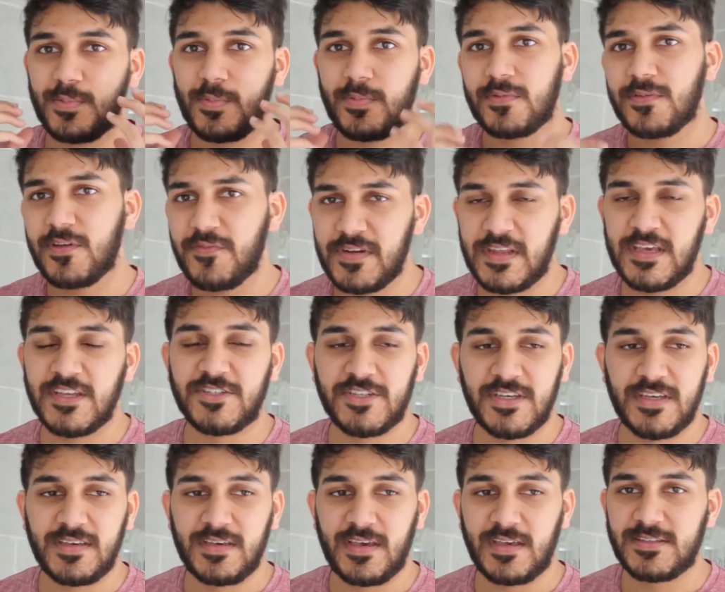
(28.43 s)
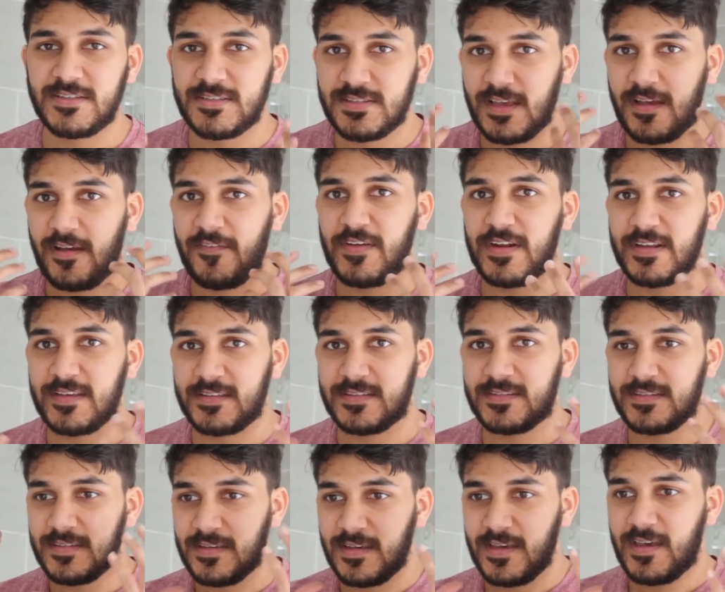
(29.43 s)
Well, not even itchy, it's just, I feel like
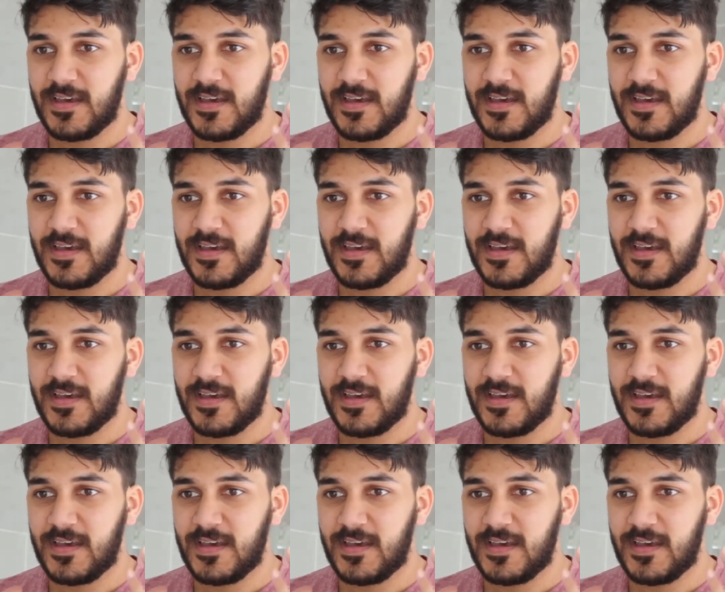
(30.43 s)
it's